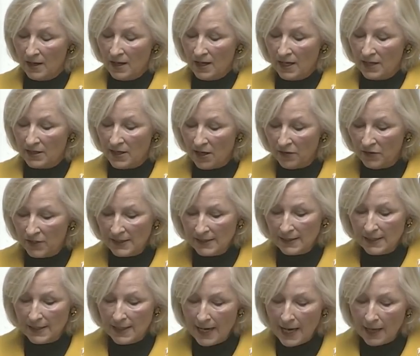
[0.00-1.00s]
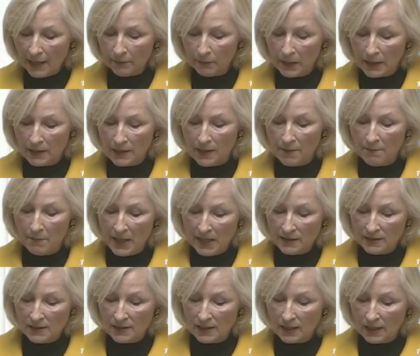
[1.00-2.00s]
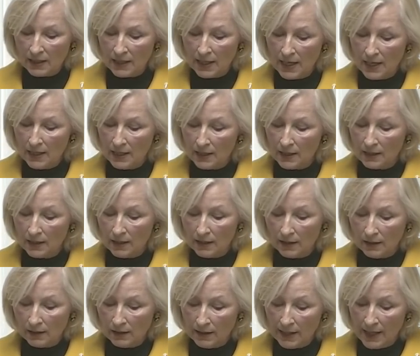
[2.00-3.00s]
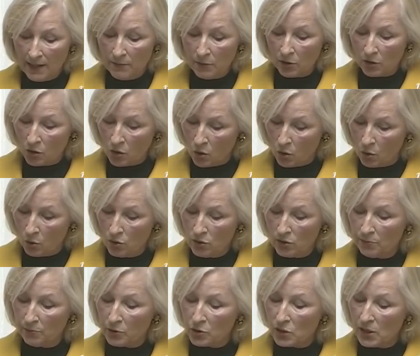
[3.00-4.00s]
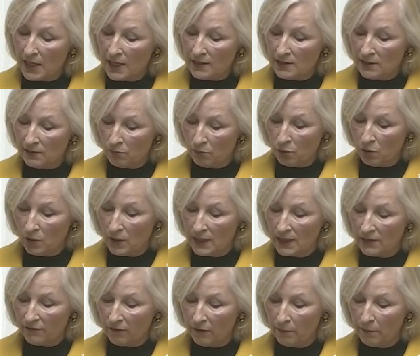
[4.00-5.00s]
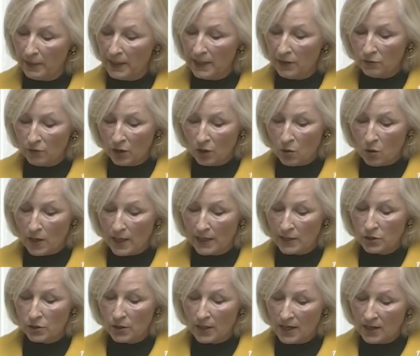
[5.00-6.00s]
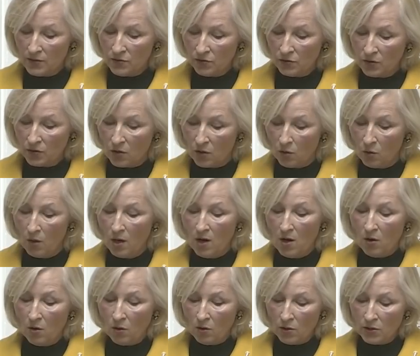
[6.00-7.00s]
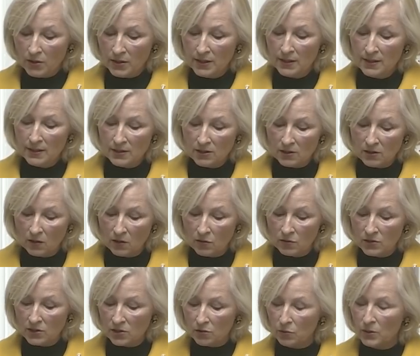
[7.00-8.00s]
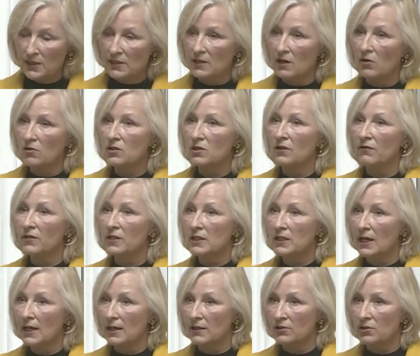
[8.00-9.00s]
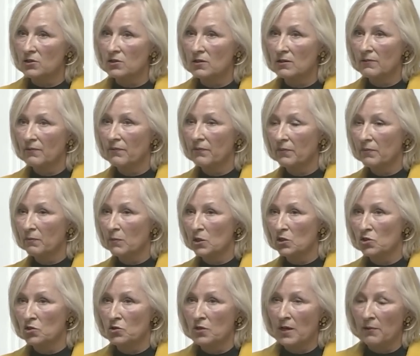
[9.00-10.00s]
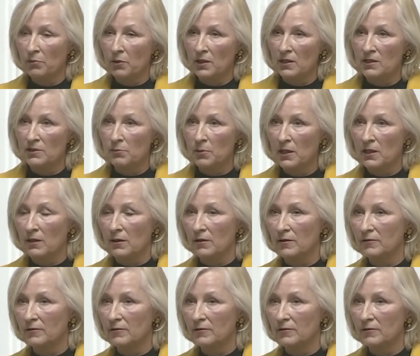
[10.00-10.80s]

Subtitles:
Now, this enactment amends the Canadian Labour Code to protect employees from being required to undergo or to disclose the results of a test. Mr. Deputy Speaker.